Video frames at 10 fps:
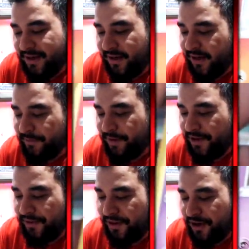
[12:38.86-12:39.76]
let me know
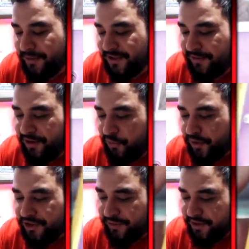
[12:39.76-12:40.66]
in the comments below
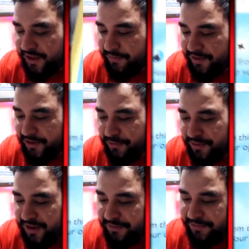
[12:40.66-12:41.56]
which one you'd like me to
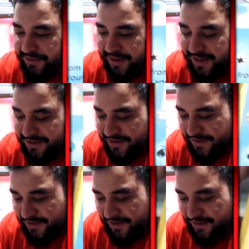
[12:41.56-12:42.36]
open up next.